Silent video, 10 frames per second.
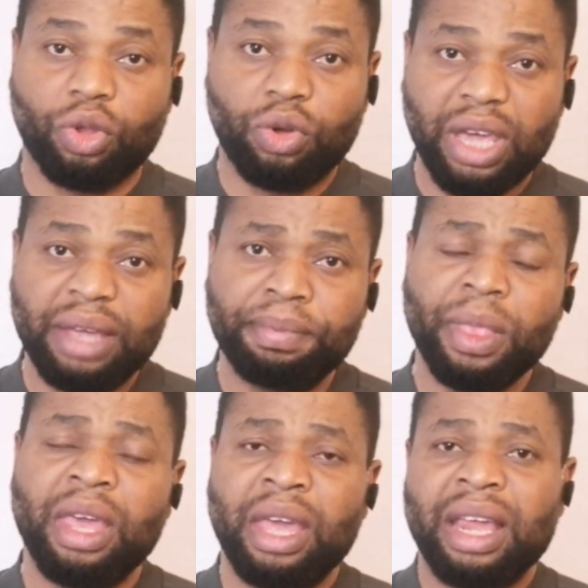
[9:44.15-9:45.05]
Okay,
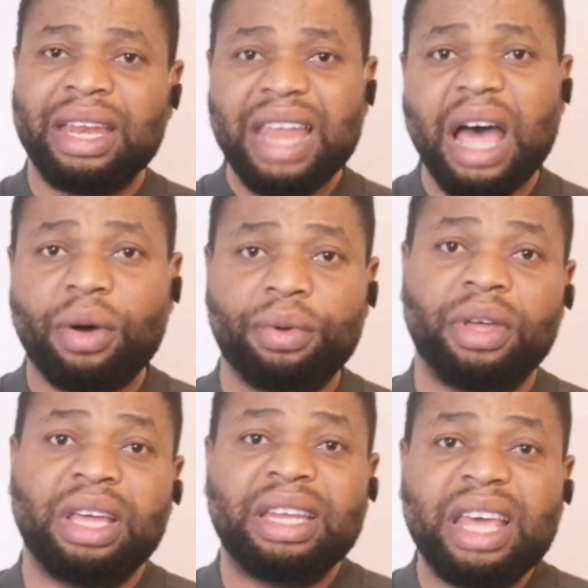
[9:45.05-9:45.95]
now
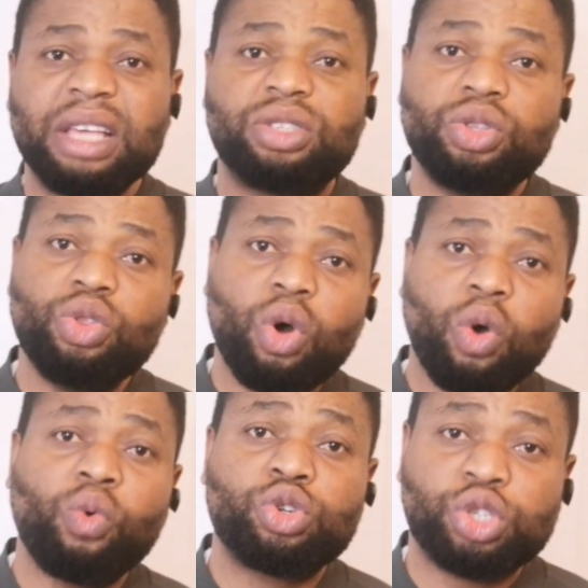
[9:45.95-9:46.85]
there is
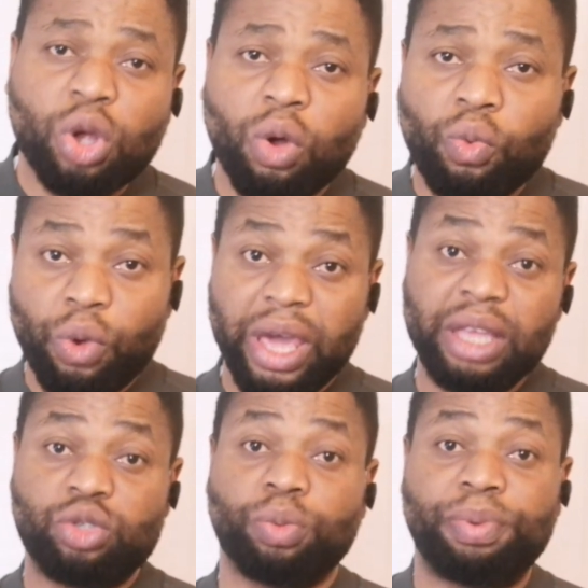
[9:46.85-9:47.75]
no sure
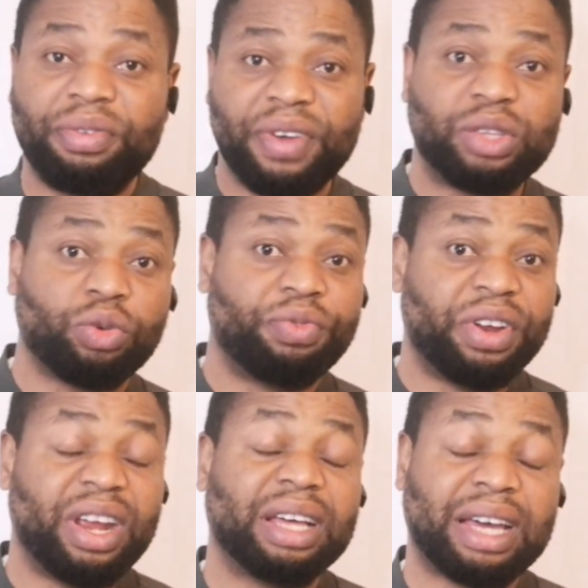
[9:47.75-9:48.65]
way to prevent
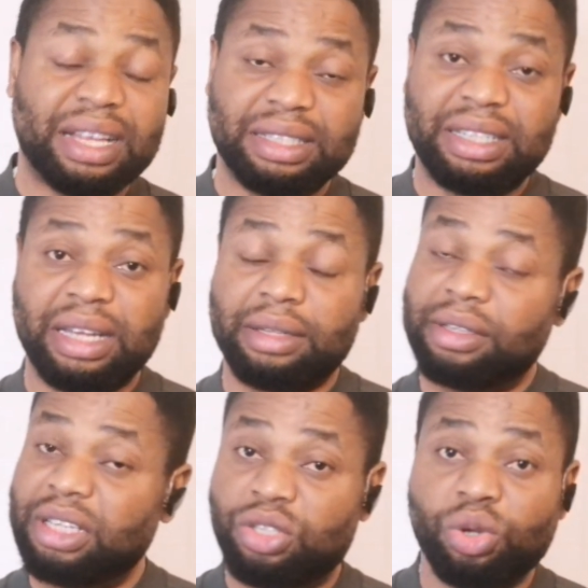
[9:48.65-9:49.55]
ovarian cancer.
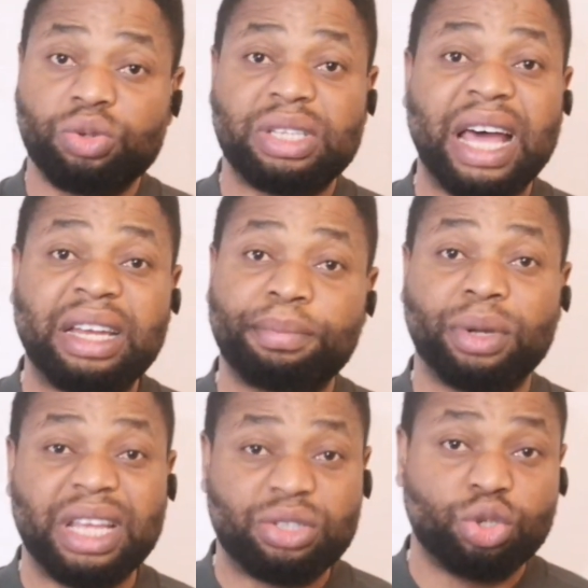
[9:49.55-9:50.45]
It's so sad,
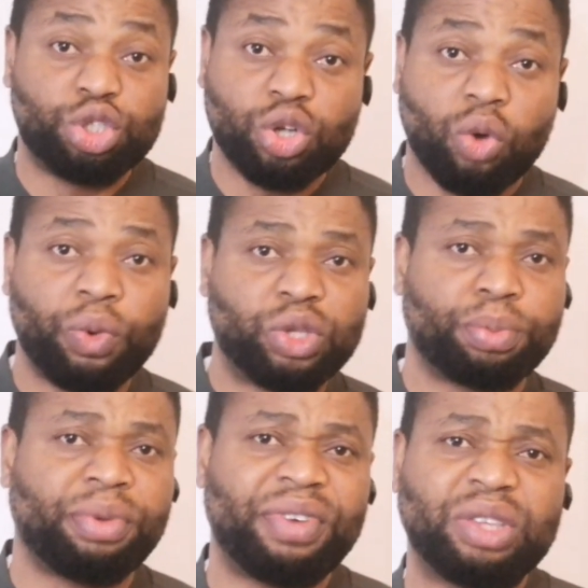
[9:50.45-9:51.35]
but there is no sure way
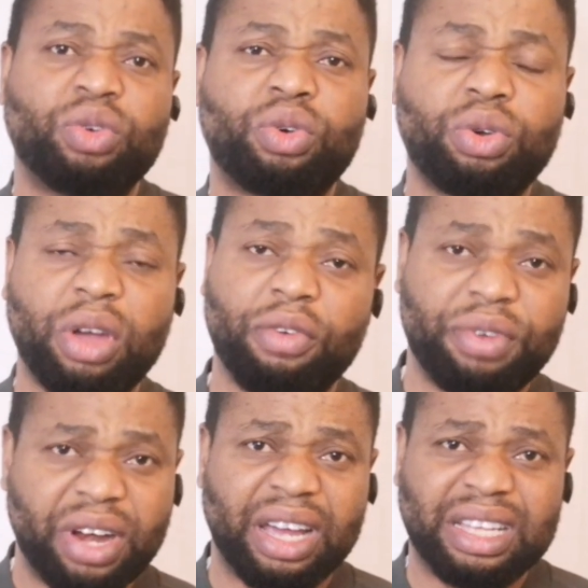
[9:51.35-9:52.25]
to prevent
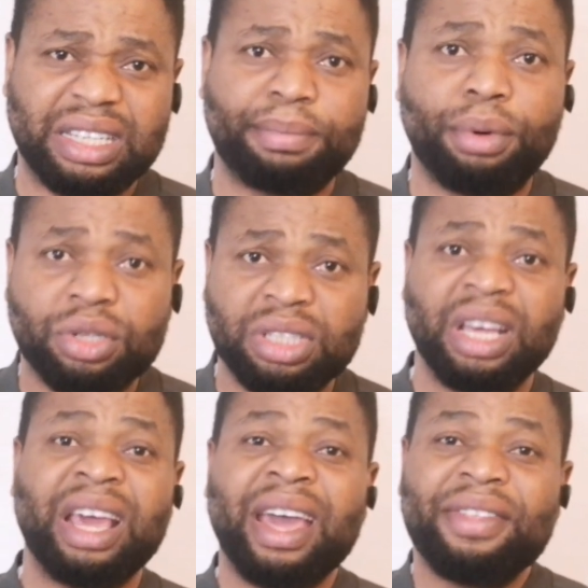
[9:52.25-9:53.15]
ovarian cancer. But
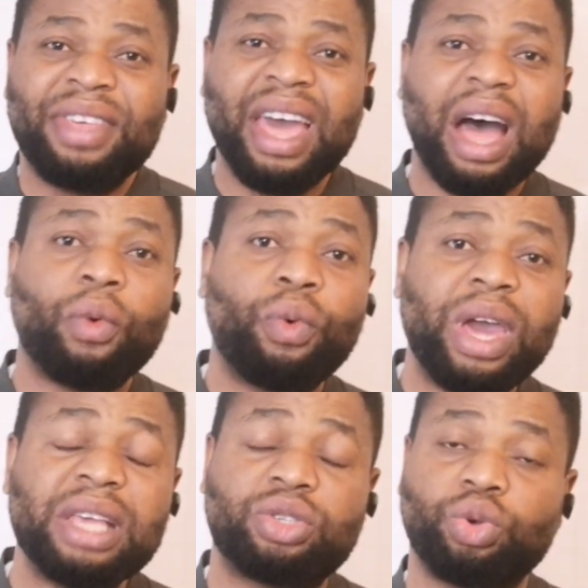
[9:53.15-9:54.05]
there are
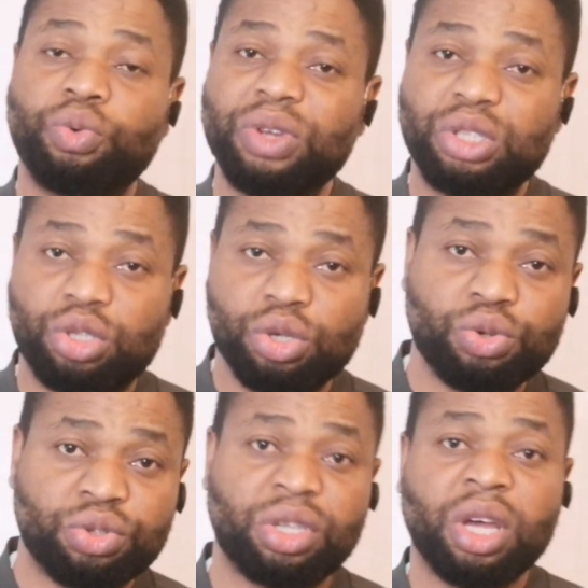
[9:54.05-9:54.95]
ways to
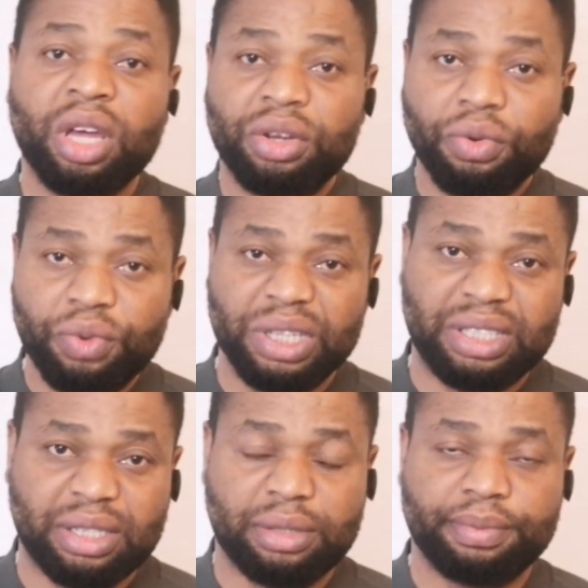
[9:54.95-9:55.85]
reduce the
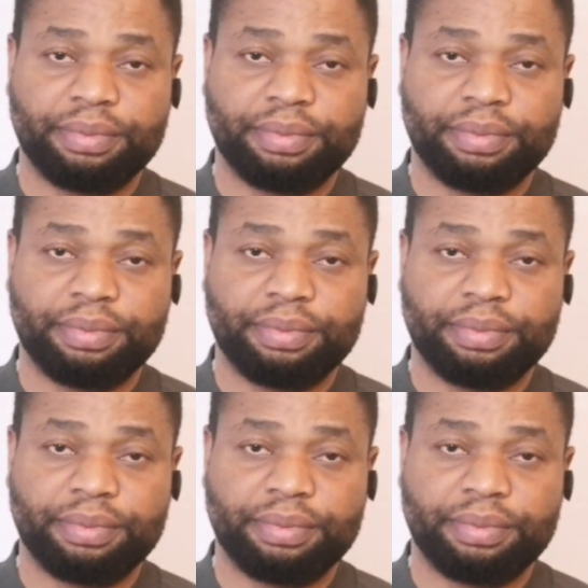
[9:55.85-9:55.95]
risk.